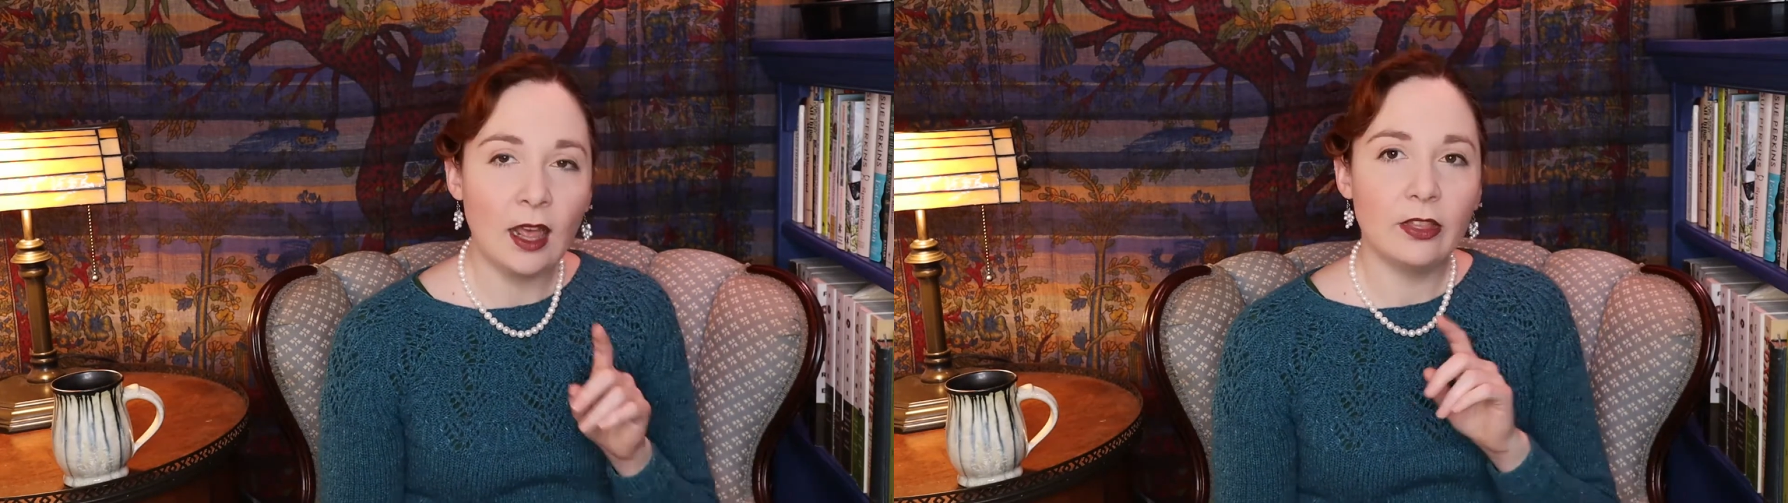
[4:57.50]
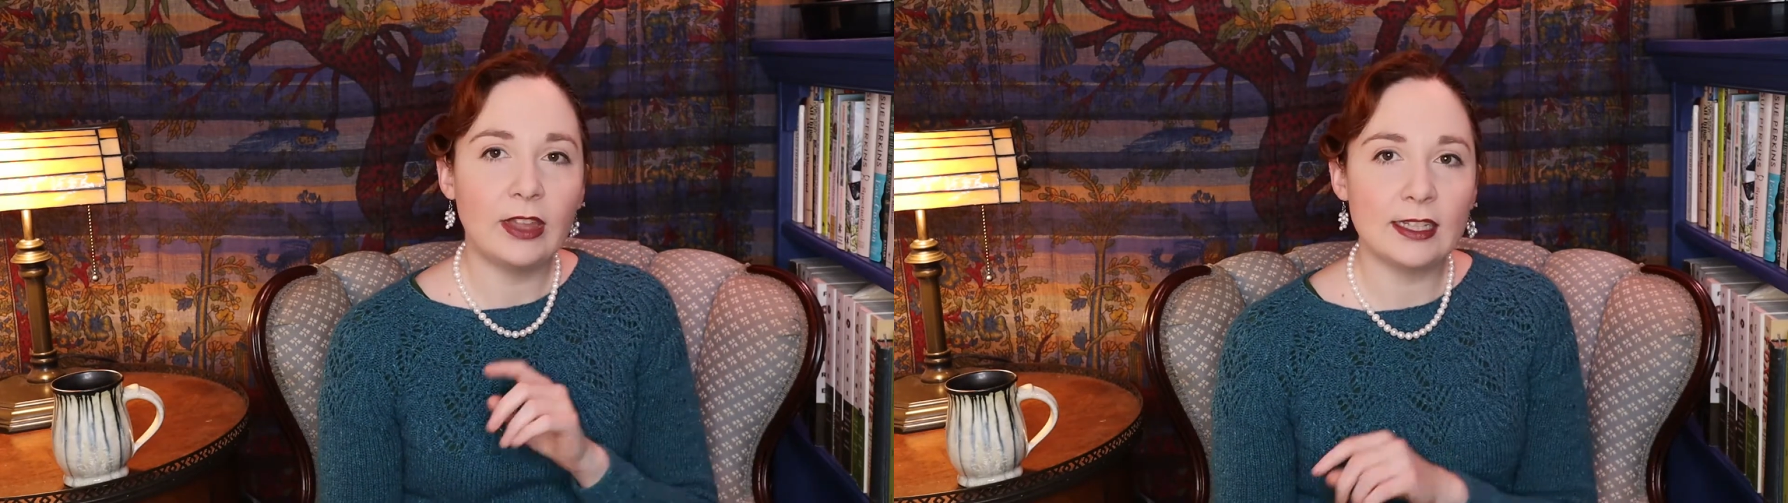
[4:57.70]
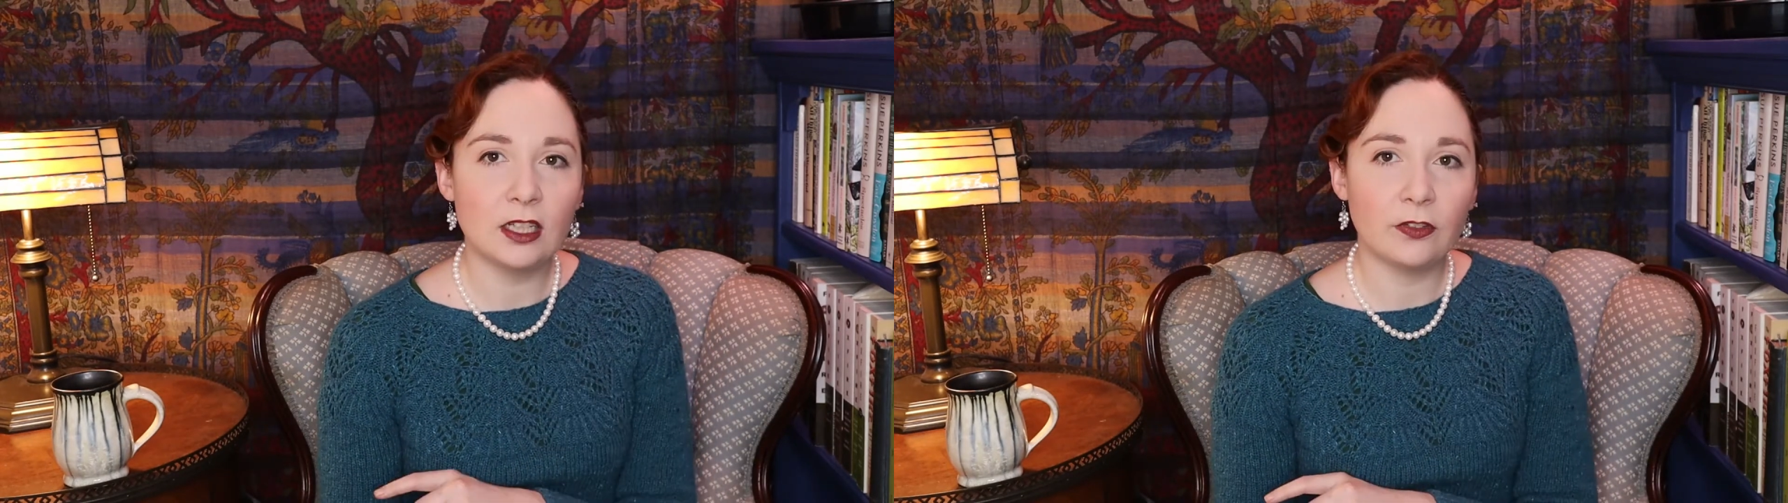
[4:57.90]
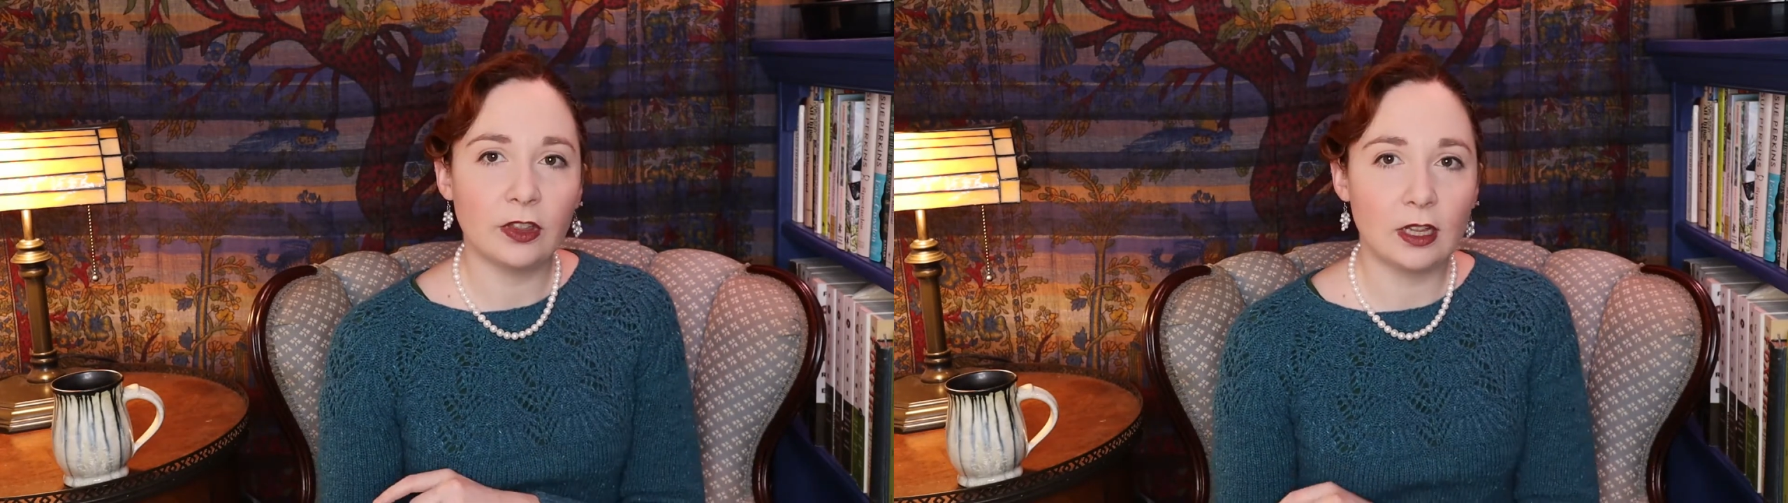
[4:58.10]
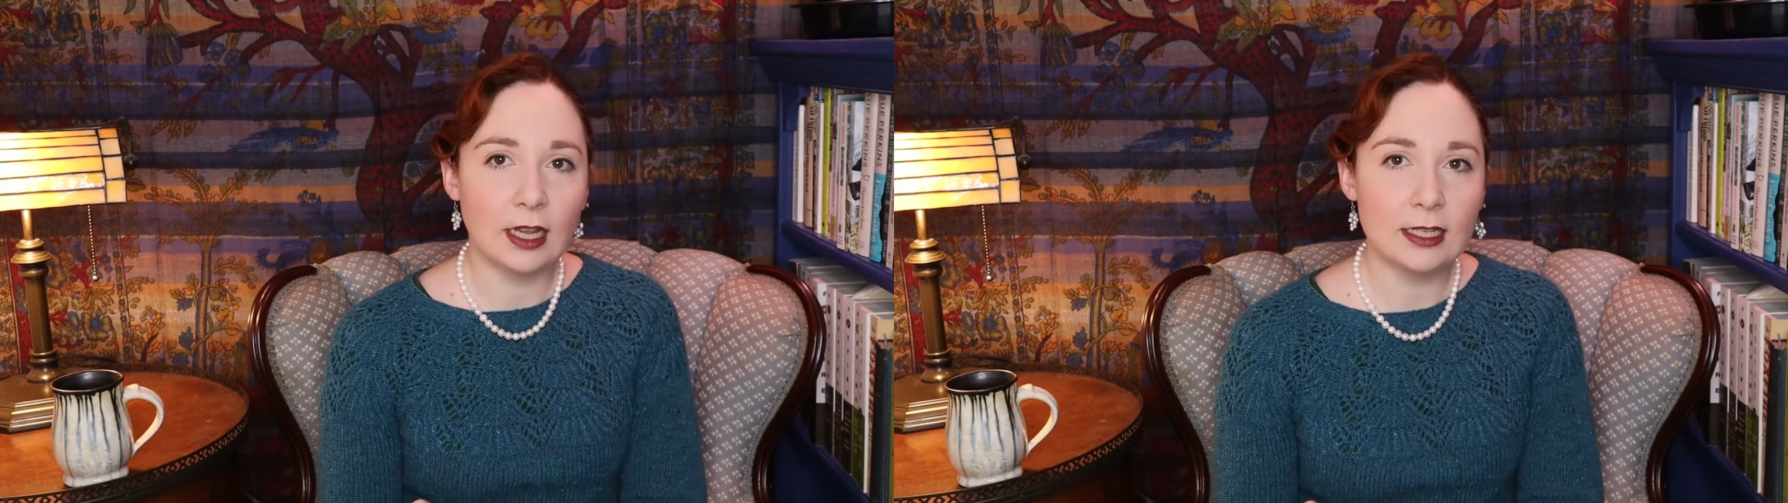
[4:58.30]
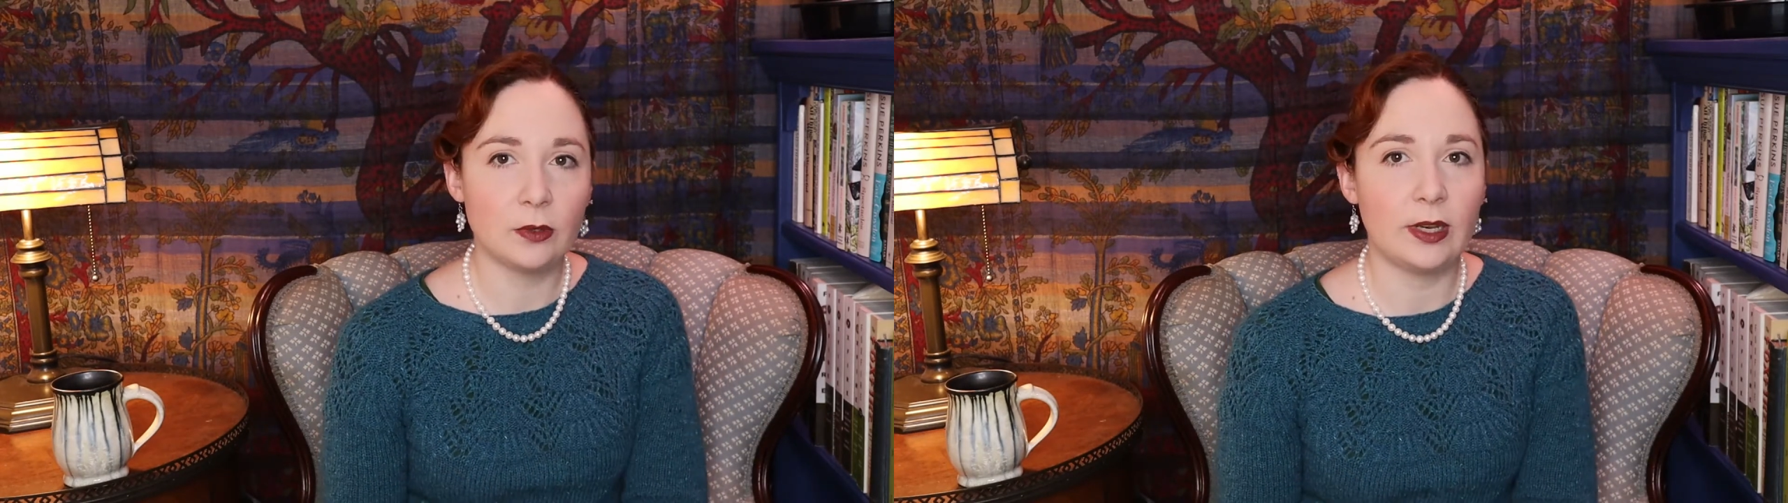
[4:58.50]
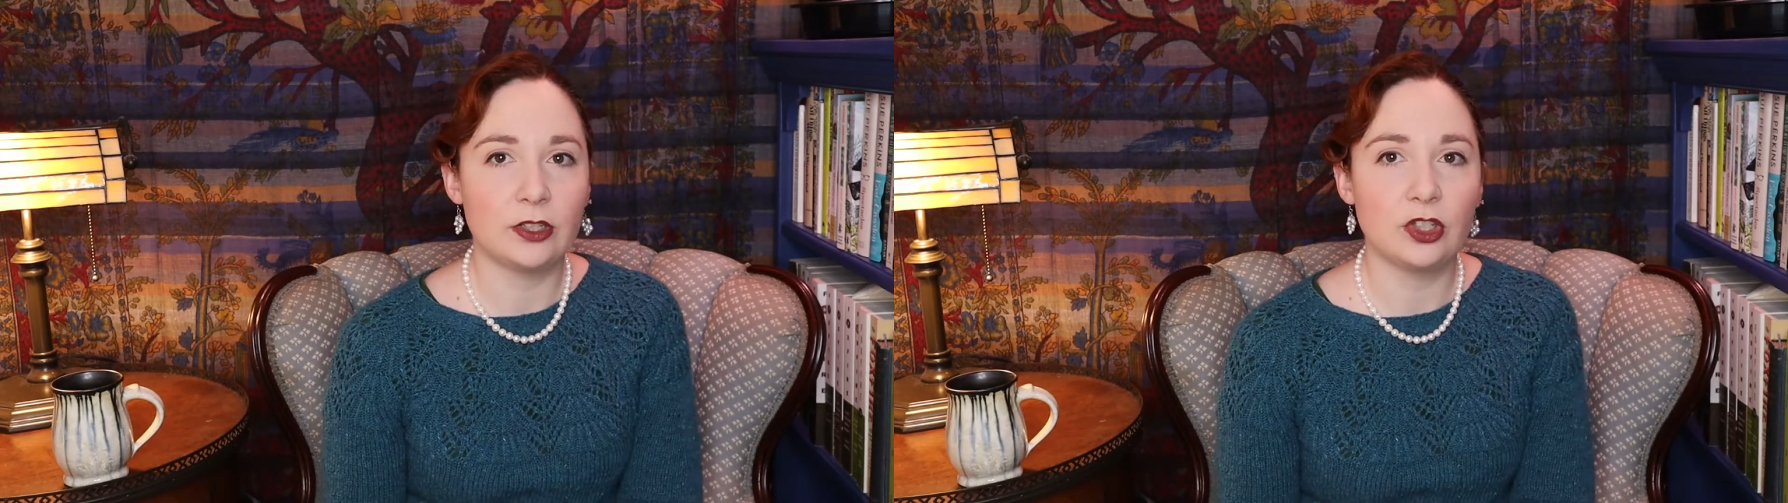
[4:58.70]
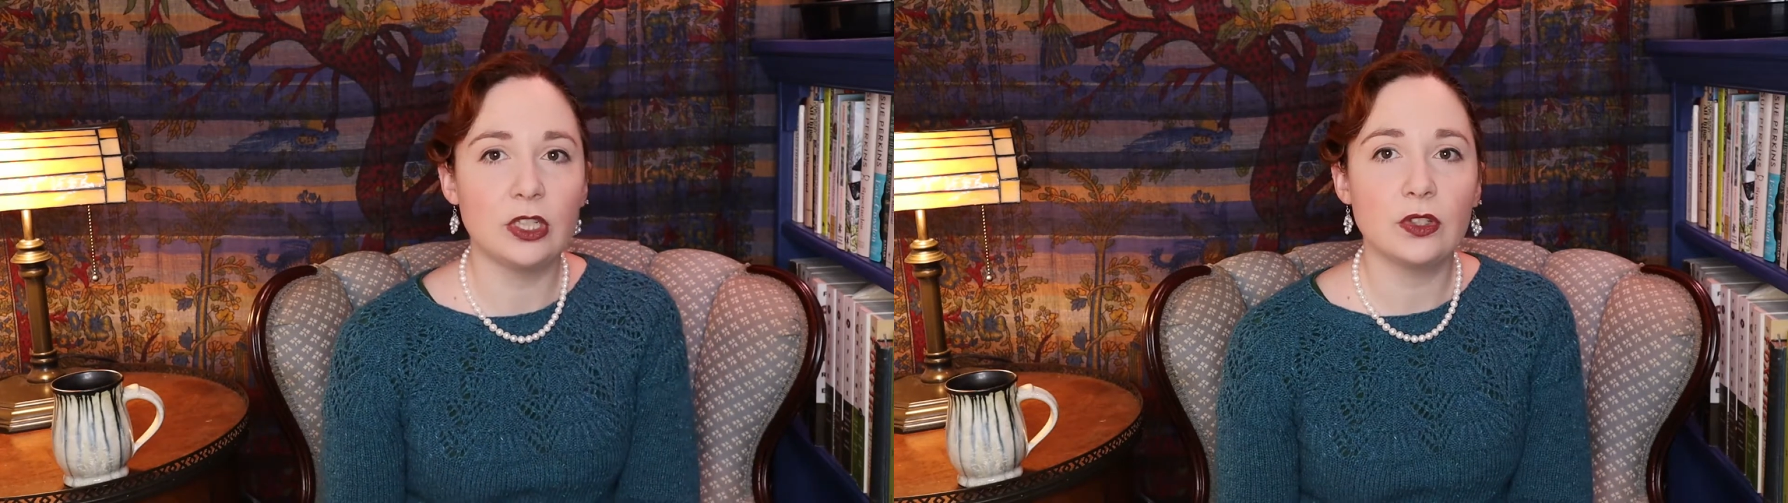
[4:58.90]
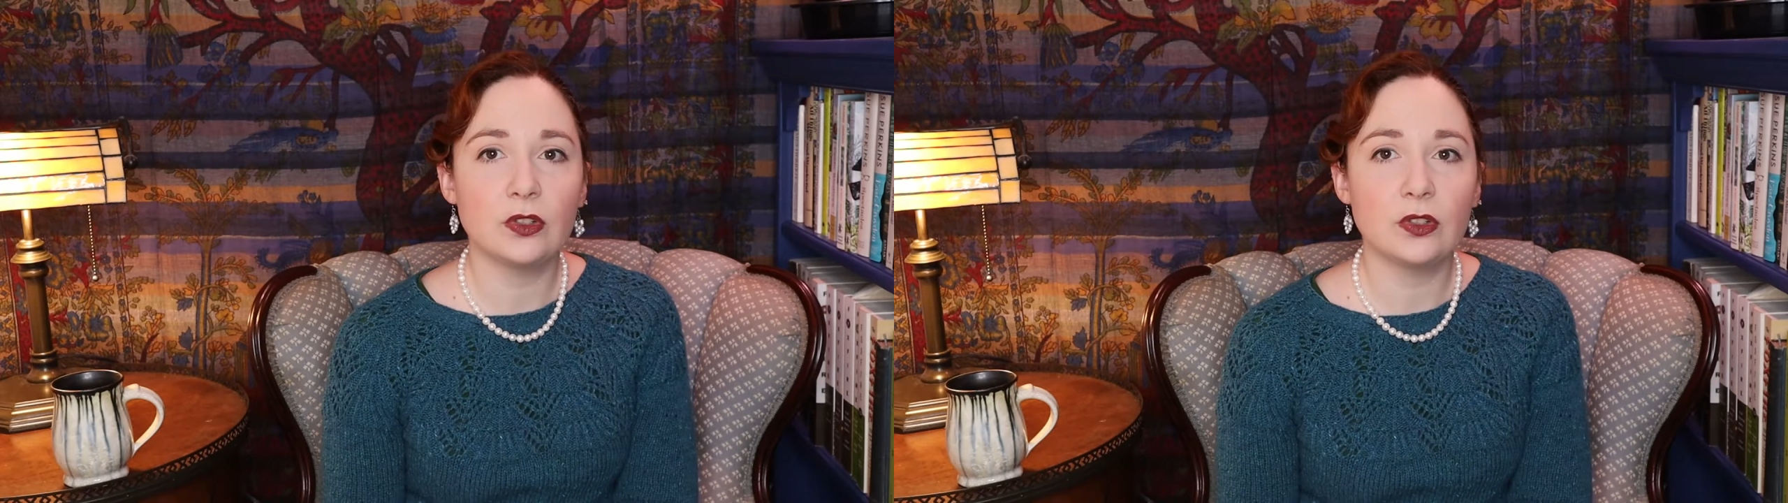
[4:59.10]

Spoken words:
That's it for the class questions.